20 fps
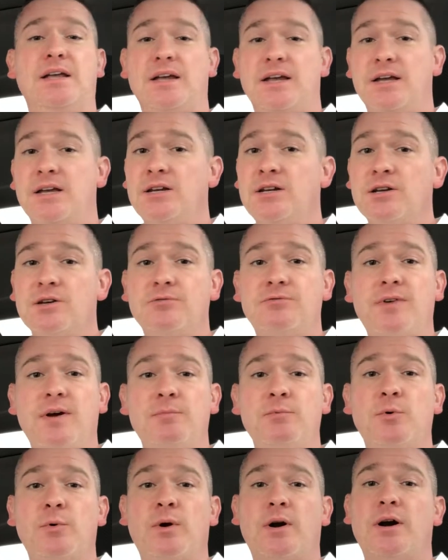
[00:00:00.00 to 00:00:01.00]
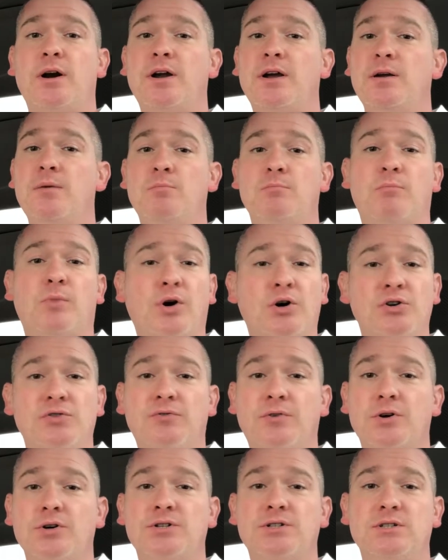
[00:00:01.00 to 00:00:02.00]
End of February, March
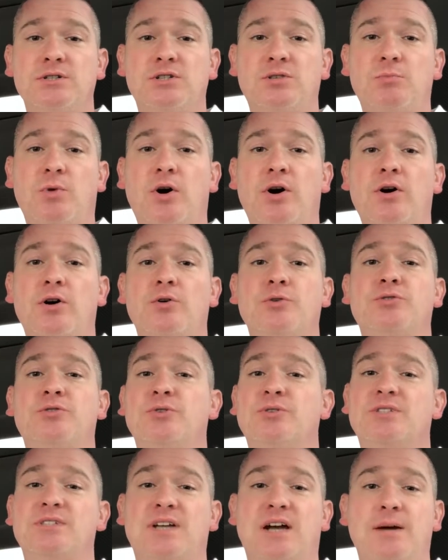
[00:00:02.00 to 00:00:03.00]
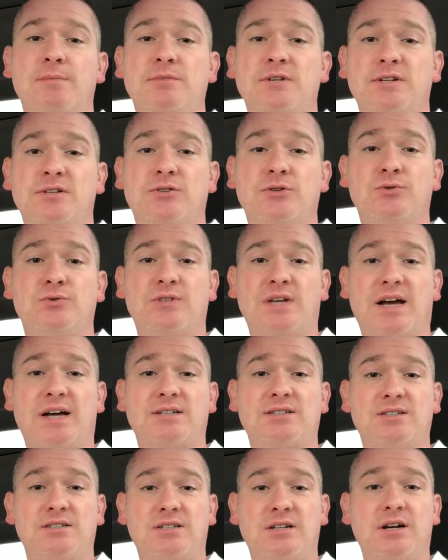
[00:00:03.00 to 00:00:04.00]
1st is tomorrow, so it's time to get those
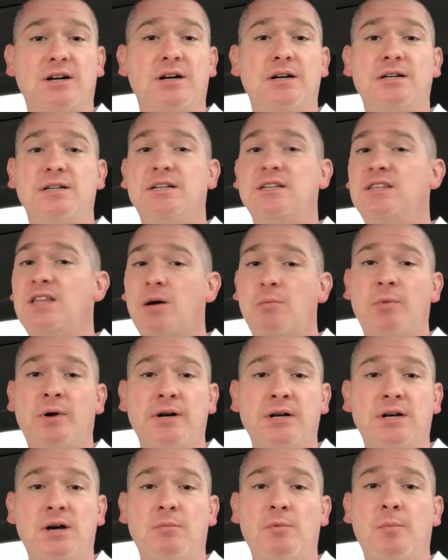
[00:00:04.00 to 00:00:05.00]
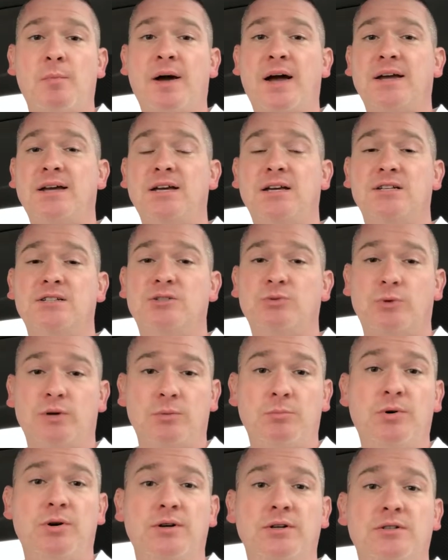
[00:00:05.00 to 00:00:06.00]
taxes done, get that money coming back in so we
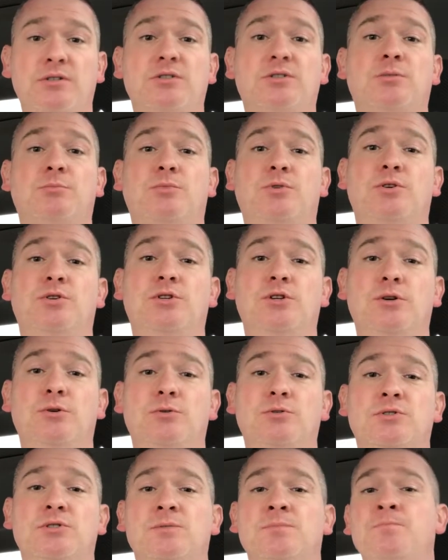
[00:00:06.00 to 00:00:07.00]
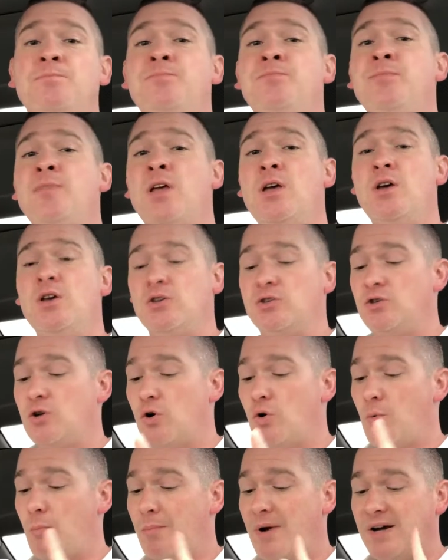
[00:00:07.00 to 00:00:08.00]
can put it to some good use.
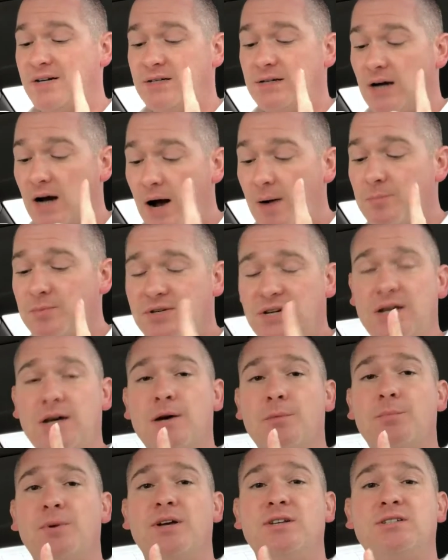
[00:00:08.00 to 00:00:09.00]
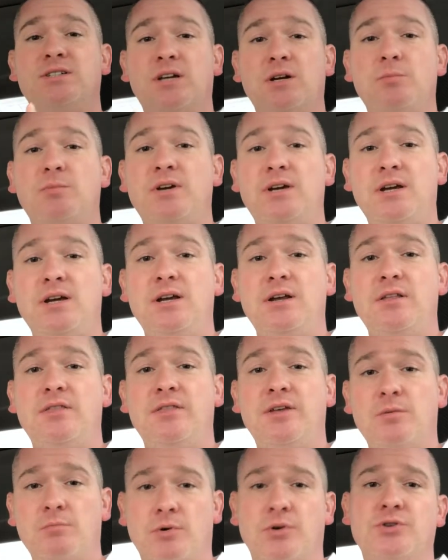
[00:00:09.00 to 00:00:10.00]
So my top tip is going to be
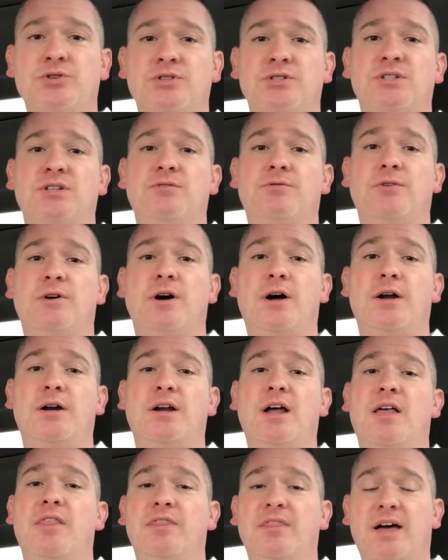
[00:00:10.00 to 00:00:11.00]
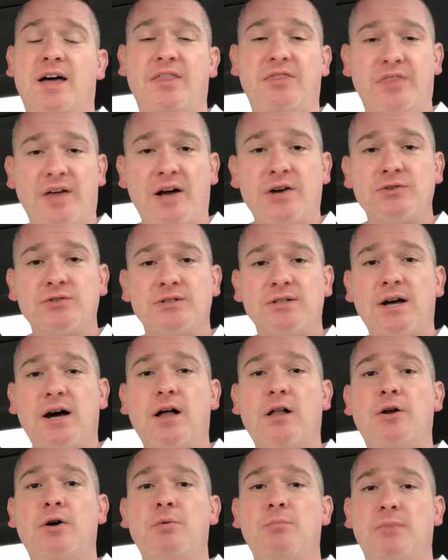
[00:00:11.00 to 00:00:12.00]
the emergency fund, that
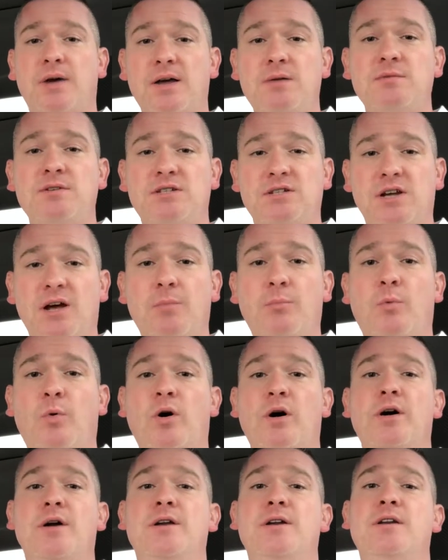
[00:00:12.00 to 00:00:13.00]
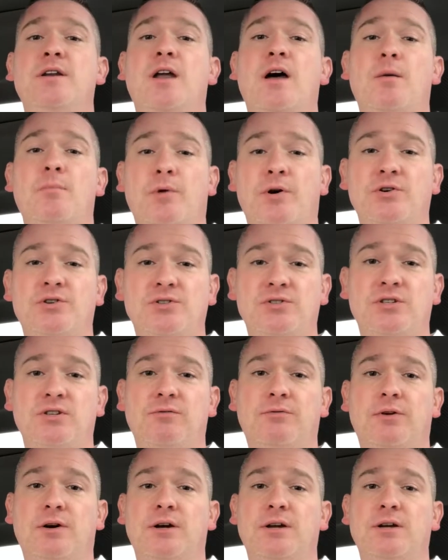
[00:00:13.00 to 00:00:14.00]
$1,000 baby step 1 emergency
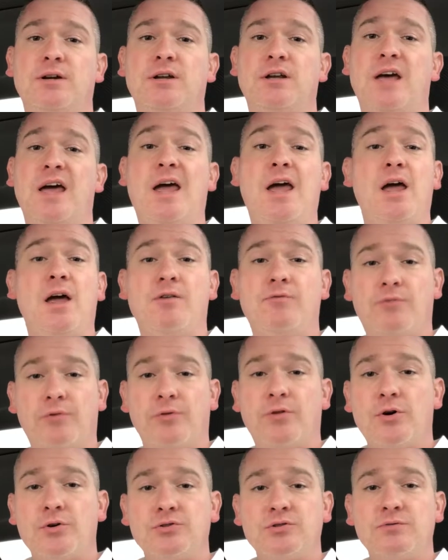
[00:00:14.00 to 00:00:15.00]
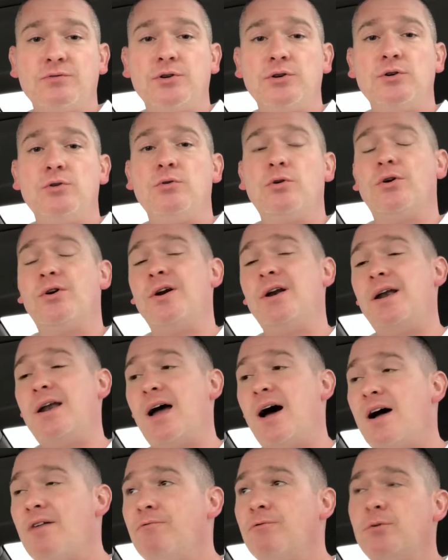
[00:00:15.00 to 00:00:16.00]
fund. And for those of you who are
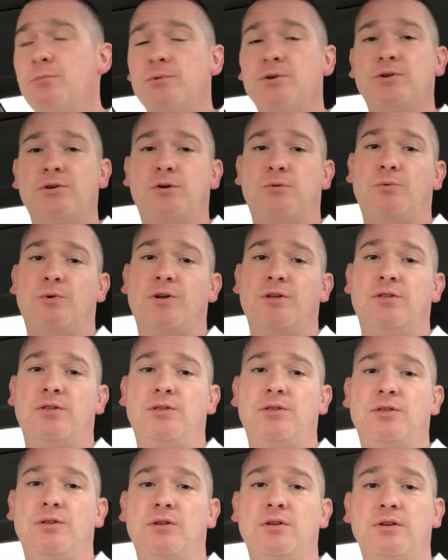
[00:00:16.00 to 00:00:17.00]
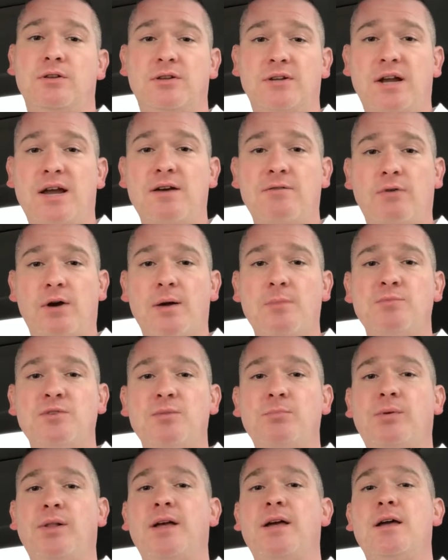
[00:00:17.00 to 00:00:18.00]
not familiar with the Dave Ramsey
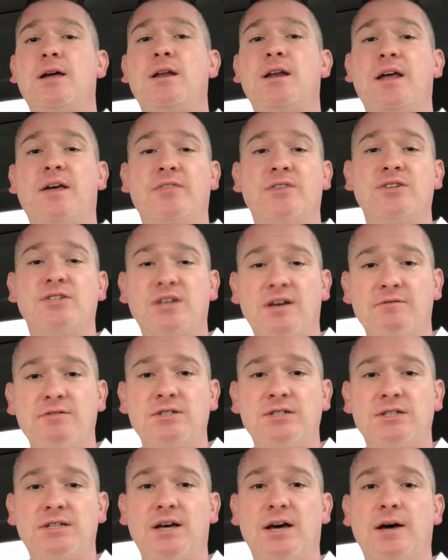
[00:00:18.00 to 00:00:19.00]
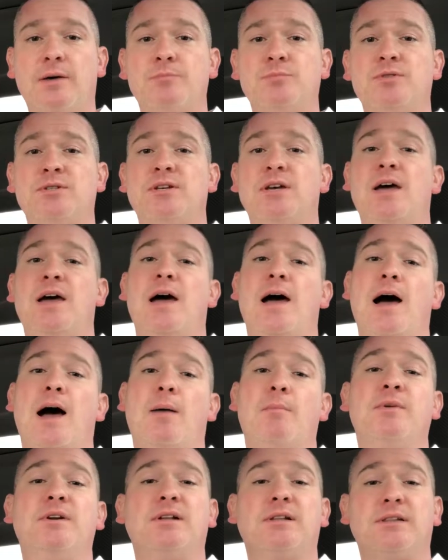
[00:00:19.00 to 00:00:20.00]
plan and the 7 steps,
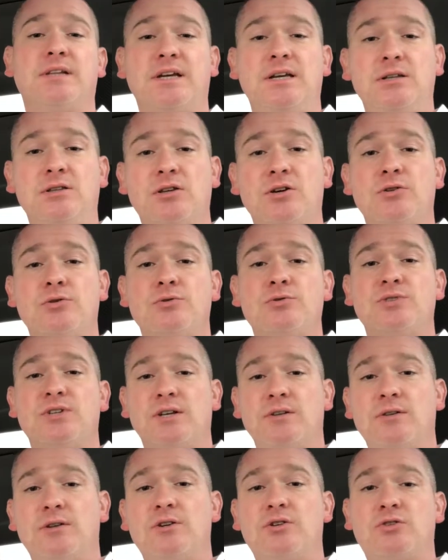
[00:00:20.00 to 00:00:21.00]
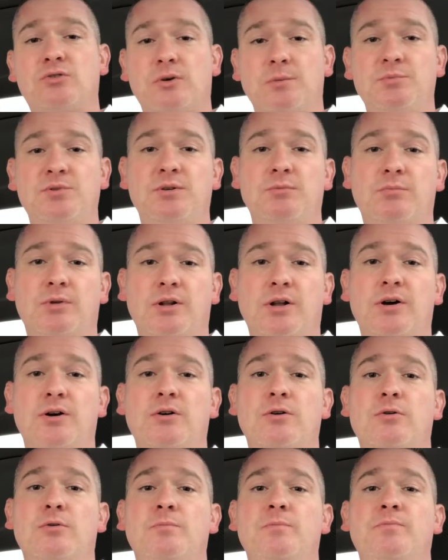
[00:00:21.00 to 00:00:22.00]
I'm going to link those in the description
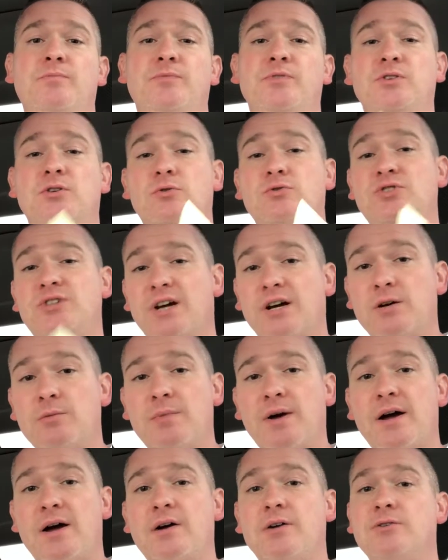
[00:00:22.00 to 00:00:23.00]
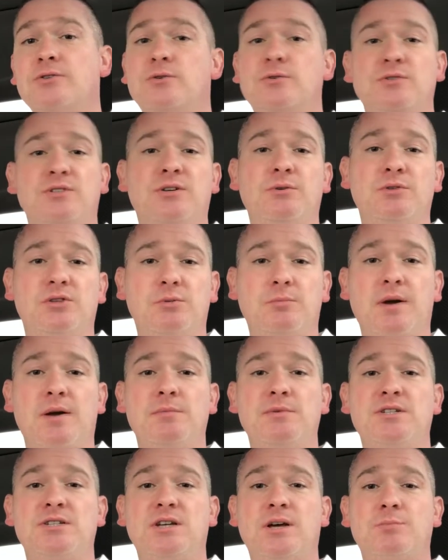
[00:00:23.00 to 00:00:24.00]
below. So check them out. You can see what the
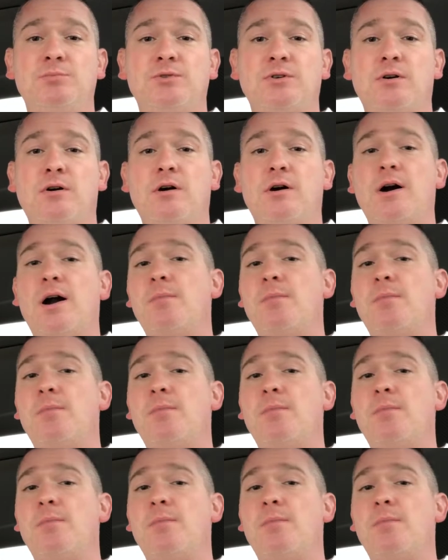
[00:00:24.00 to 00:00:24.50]
baby steps are.